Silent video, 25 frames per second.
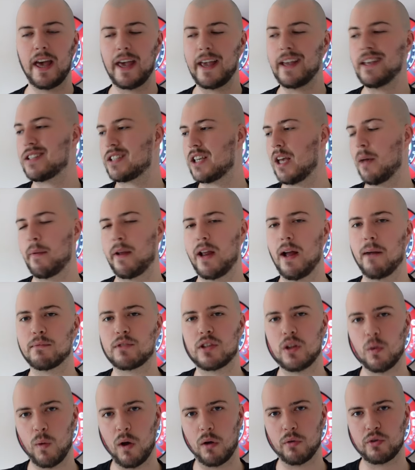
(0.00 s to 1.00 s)
He's coming up
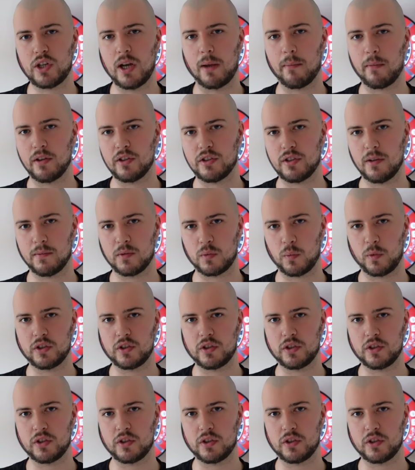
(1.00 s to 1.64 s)
to the World Championships,